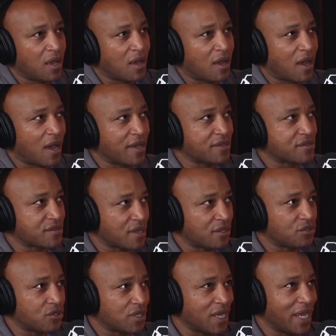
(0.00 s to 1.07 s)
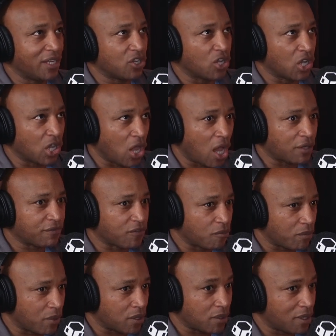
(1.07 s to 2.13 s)
I stand to gain a lot
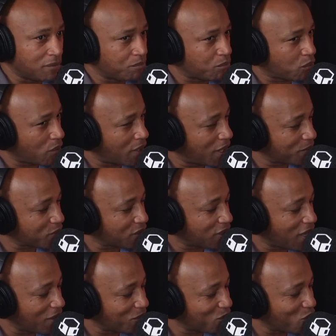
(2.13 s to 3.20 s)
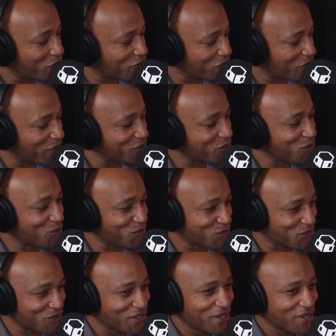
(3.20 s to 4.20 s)
from and perhaps a lot more from my students